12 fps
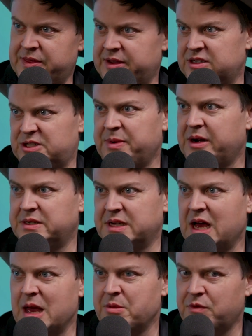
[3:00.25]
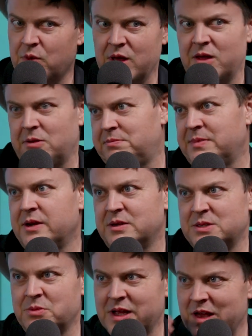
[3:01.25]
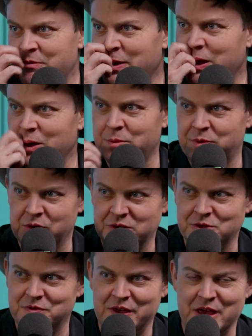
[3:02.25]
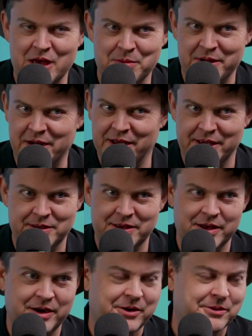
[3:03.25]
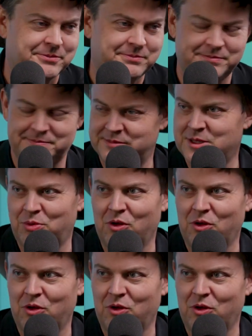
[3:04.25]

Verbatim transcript: in their spare time of, well, you know, someone gave me an Ubuntu V M and I, you know, I'm